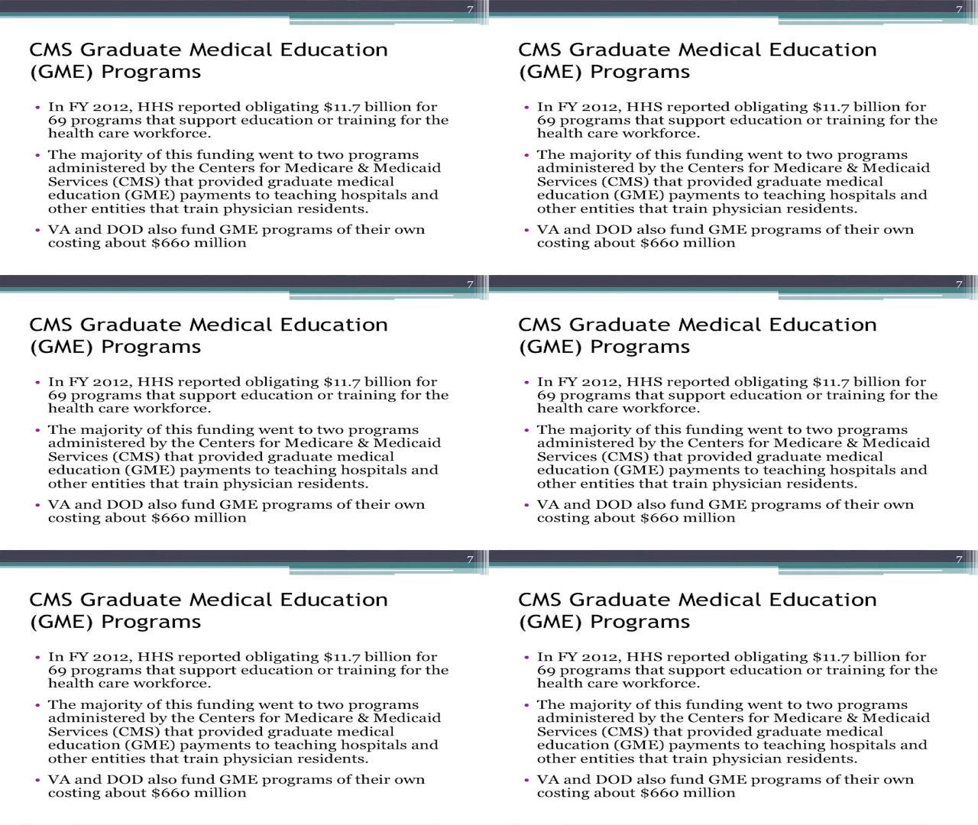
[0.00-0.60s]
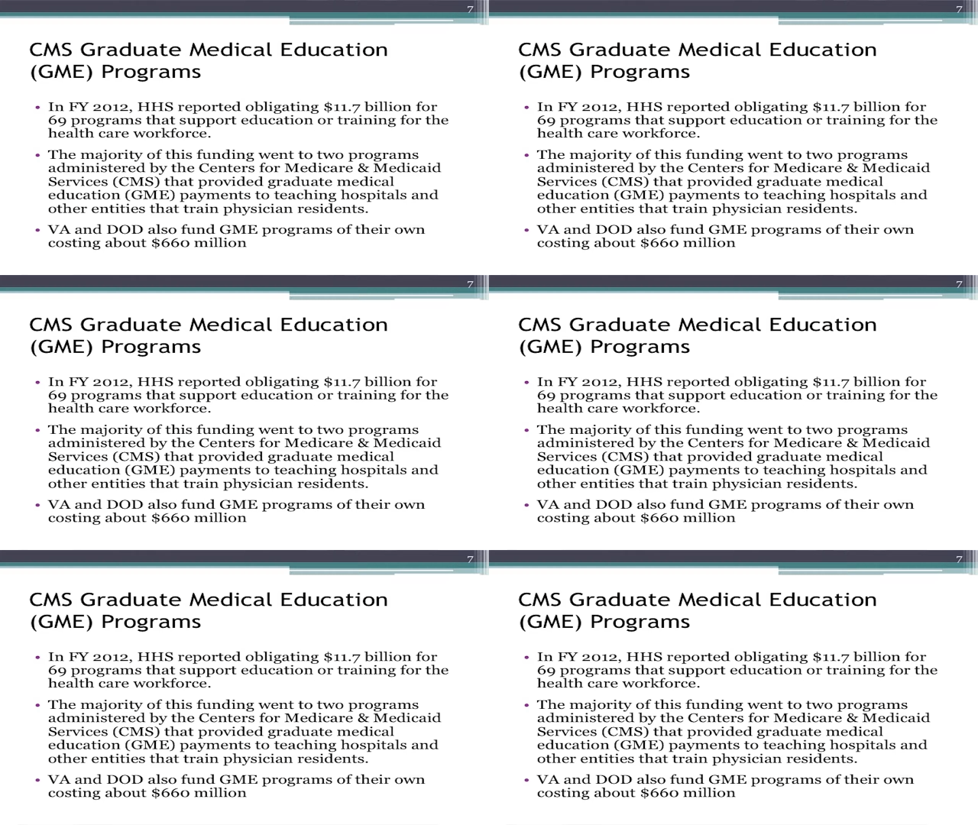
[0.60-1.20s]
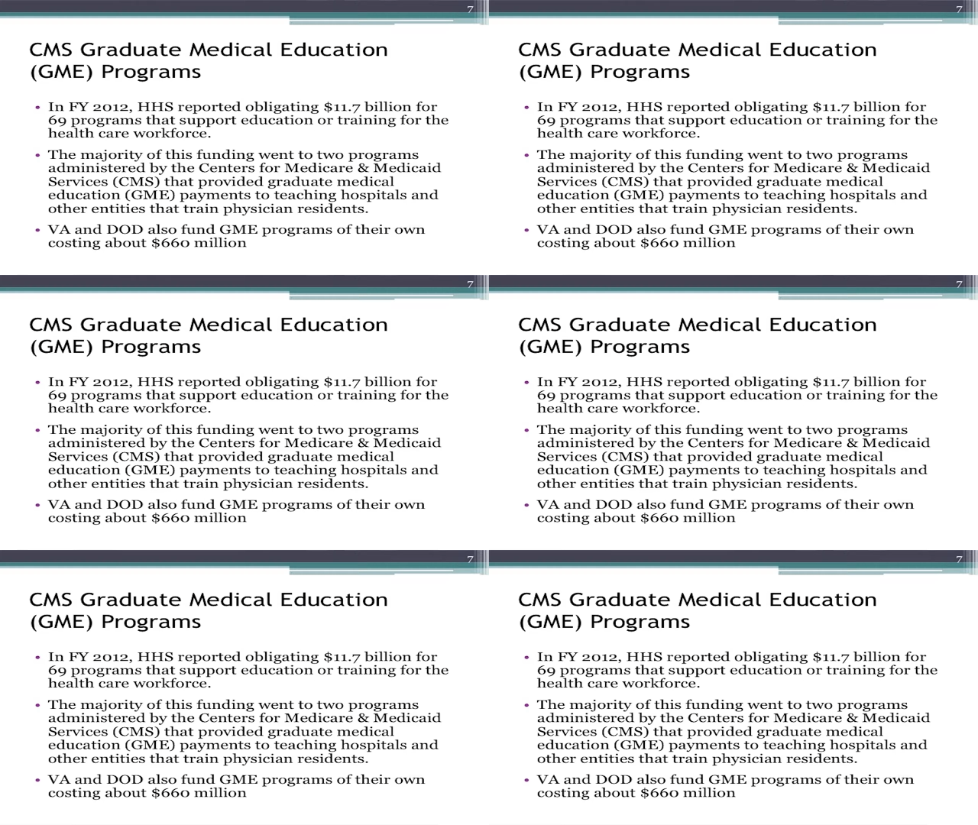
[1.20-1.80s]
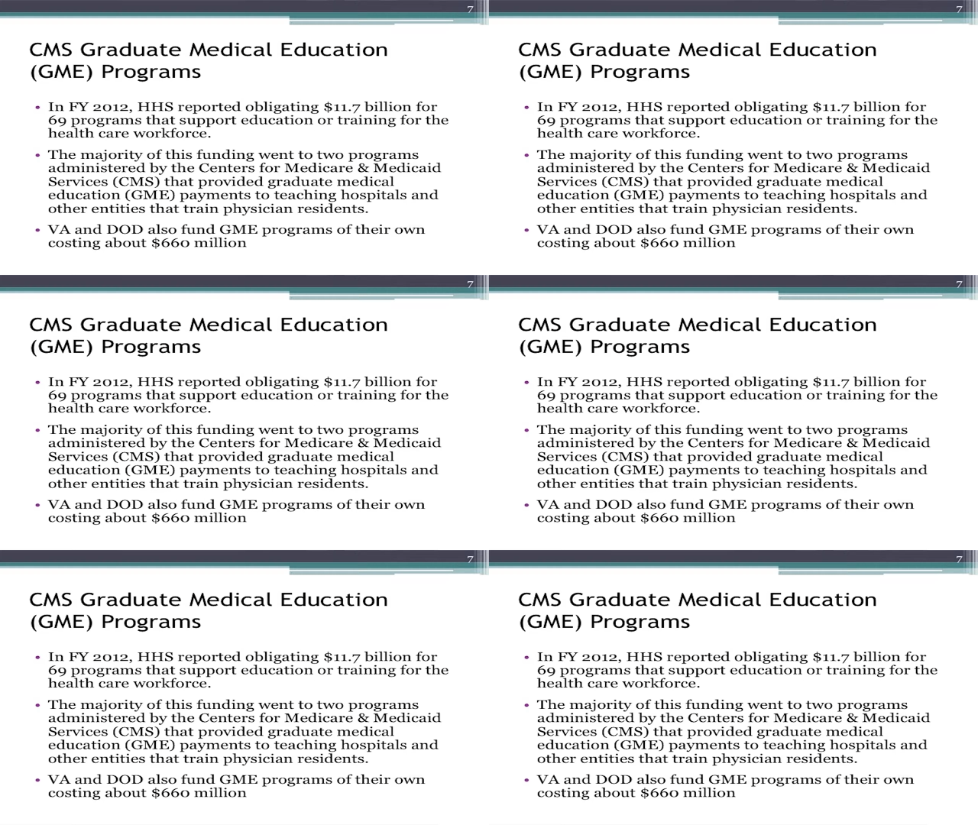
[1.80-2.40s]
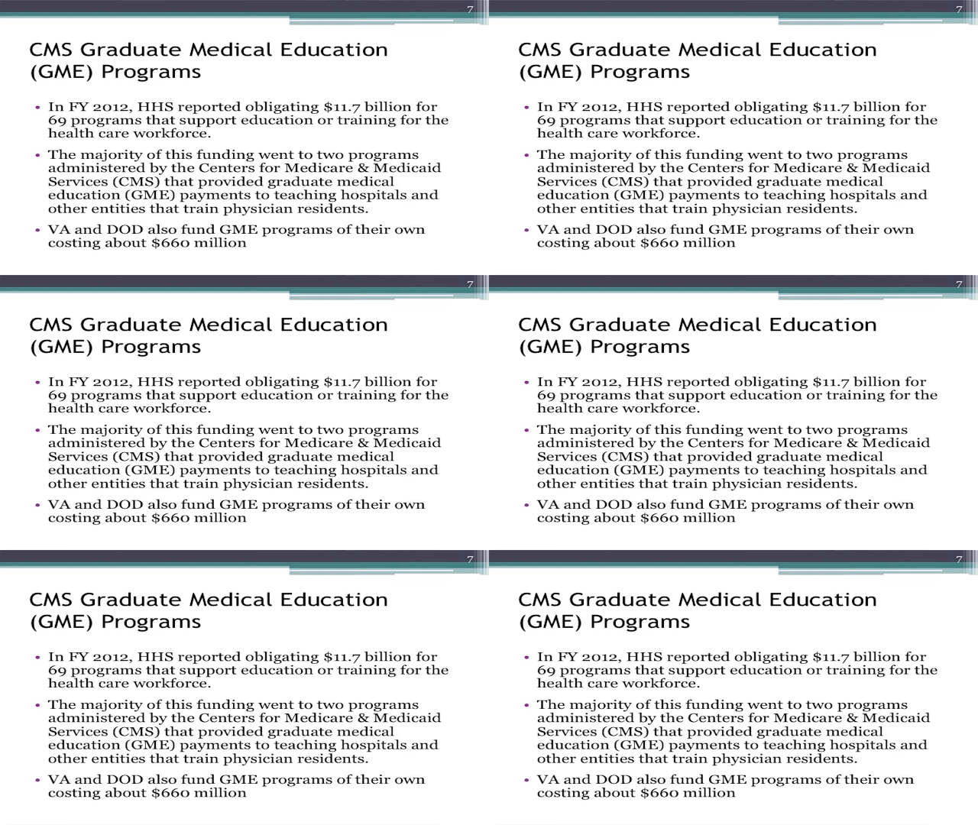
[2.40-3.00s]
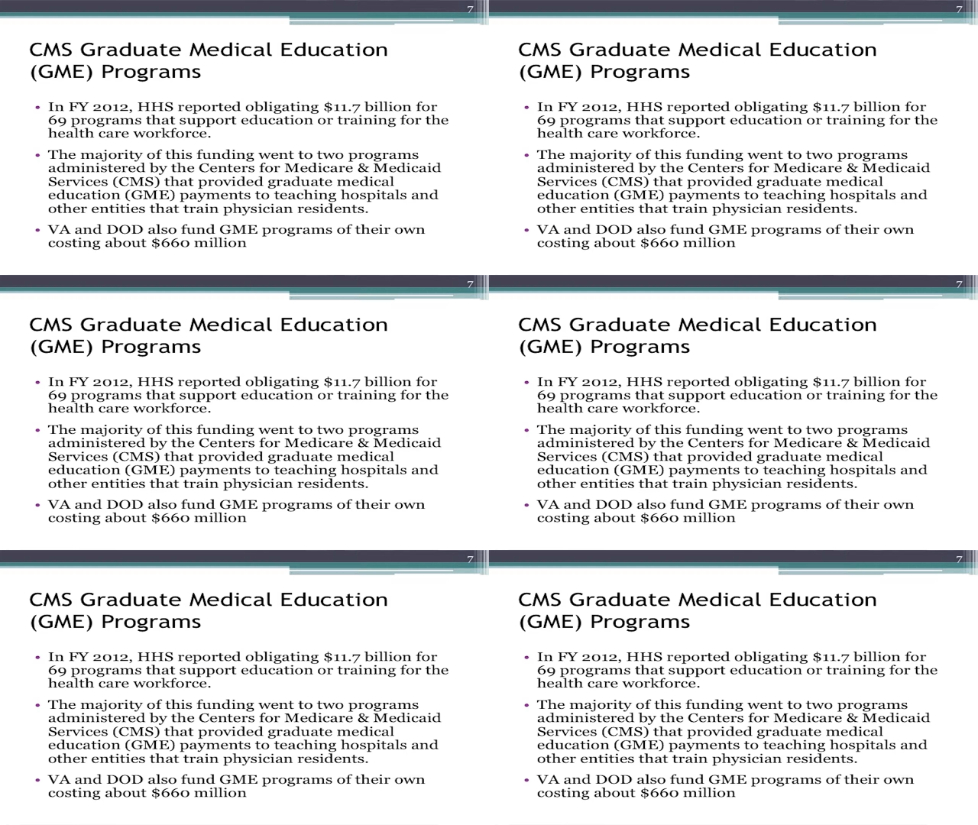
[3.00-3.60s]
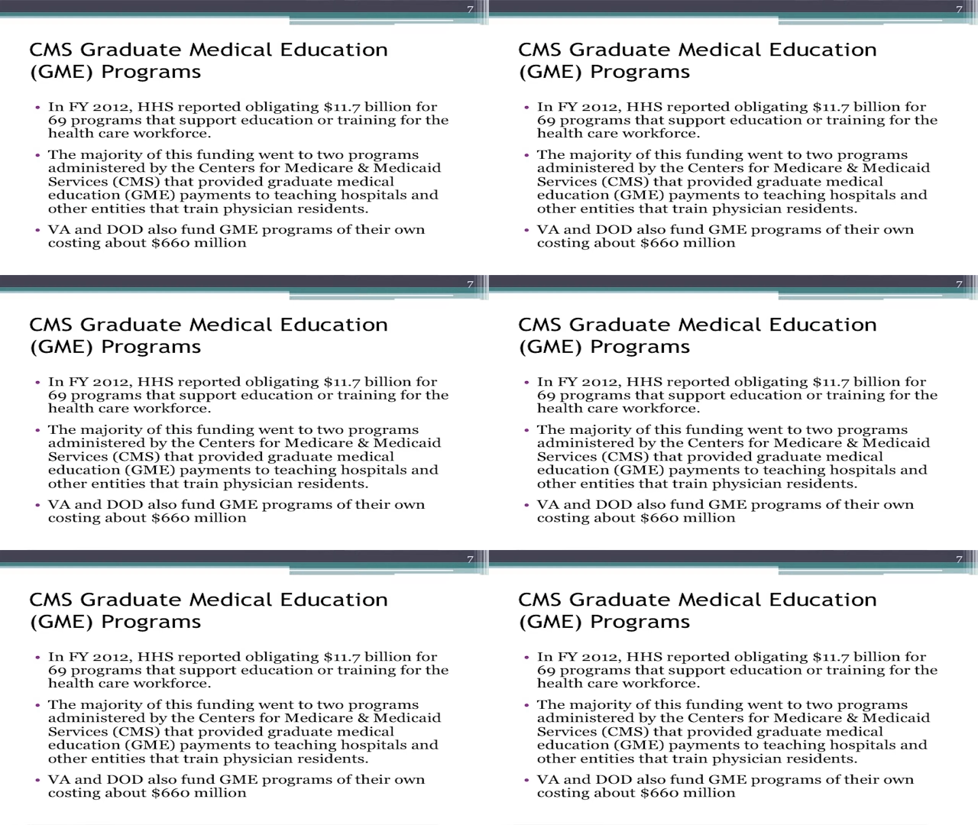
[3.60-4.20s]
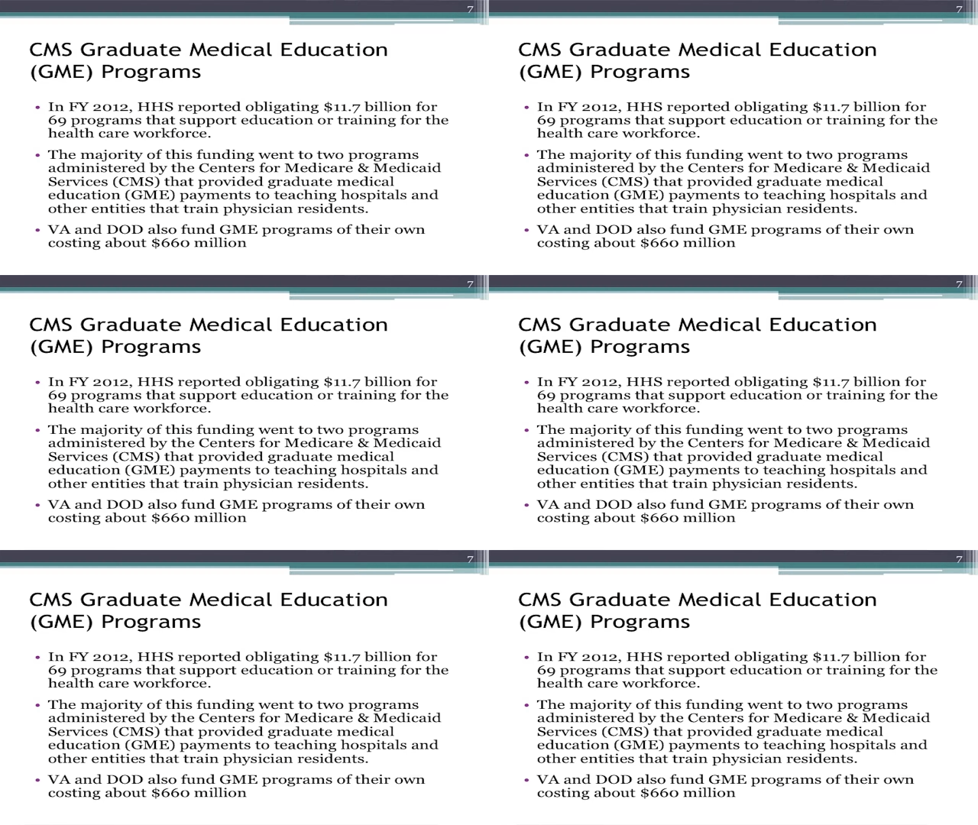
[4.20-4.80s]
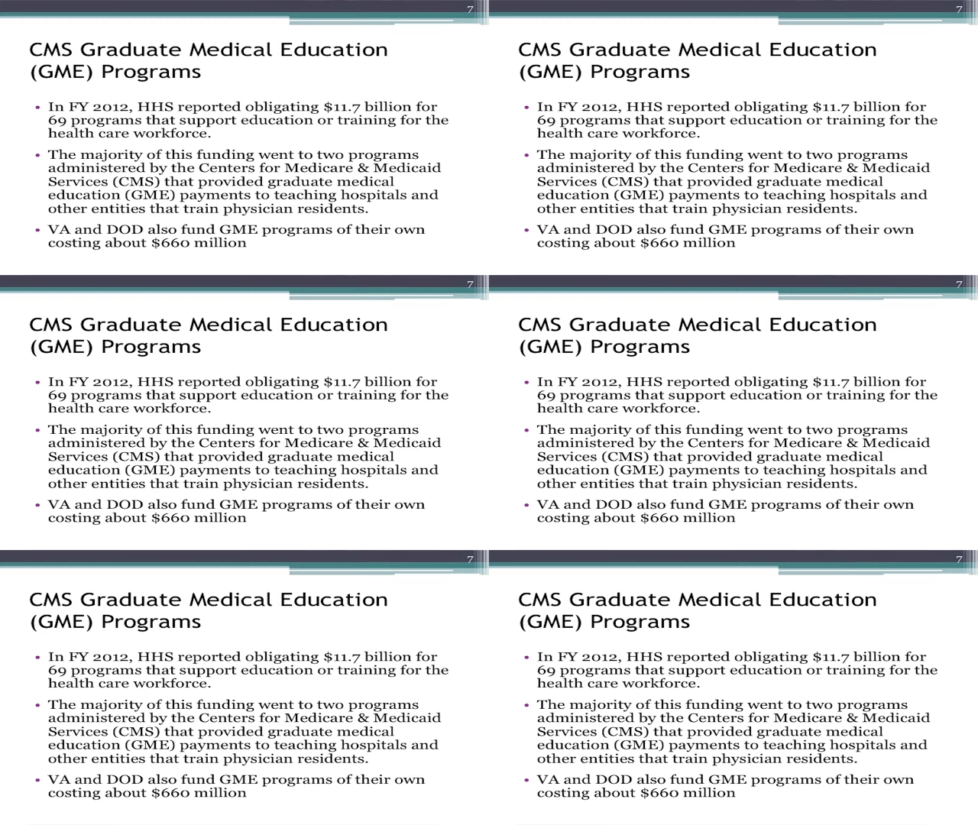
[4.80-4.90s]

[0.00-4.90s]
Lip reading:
(no speaker visible)